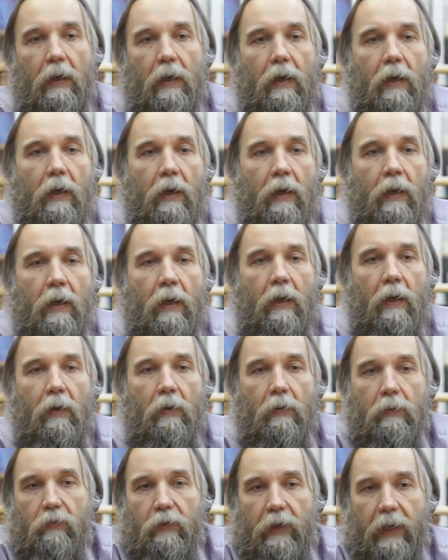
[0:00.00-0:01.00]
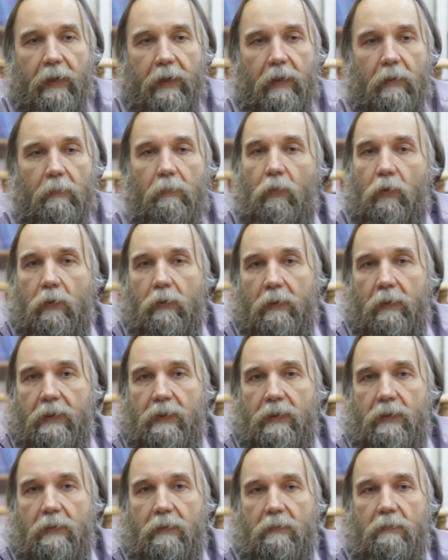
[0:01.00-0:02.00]
already more or
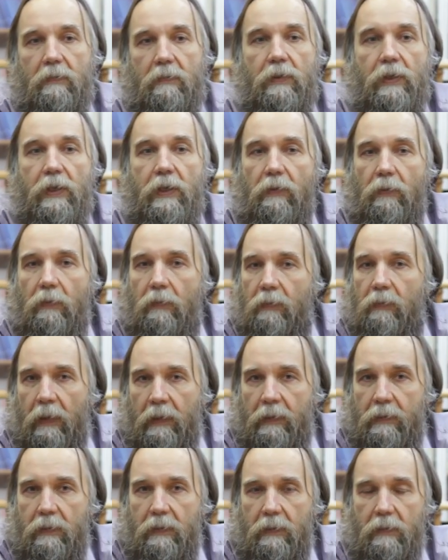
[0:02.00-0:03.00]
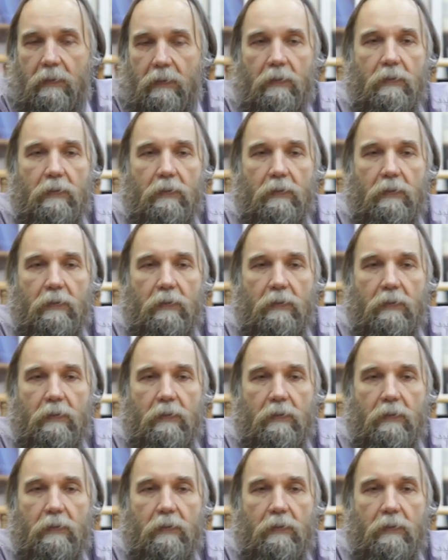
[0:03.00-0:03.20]
less near to us.